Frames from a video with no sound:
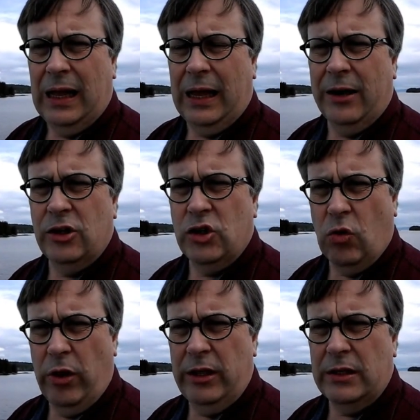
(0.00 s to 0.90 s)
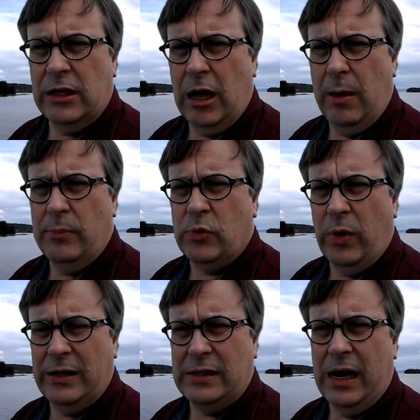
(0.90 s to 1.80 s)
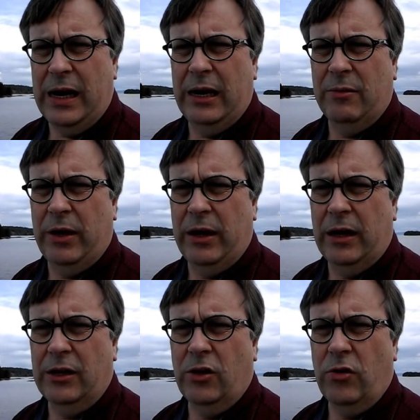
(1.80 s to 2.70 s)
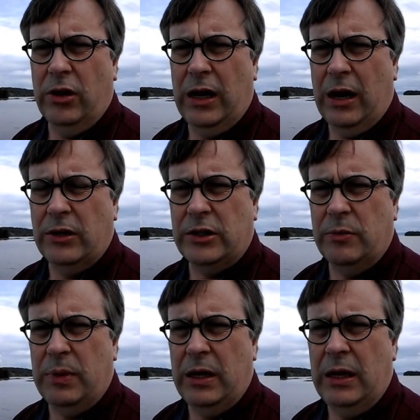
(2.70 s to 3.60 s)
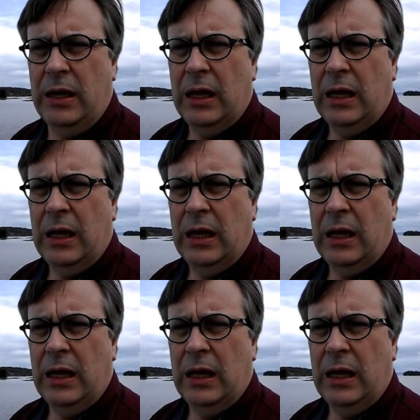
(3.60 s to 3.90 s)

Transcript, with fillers: and enjoy the times when it's not hitting me, and learn how to be